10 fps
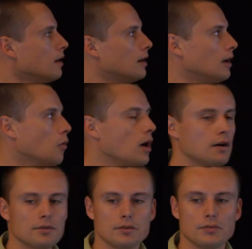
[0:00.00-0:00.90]
And I'll
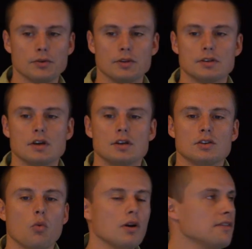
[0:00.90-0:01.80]
walk through a few of these.
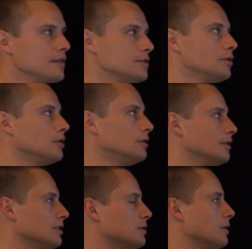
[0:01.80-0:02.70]
So one of the things you can do,
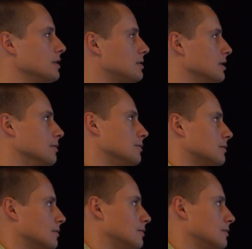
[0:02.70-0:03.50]
and this may seem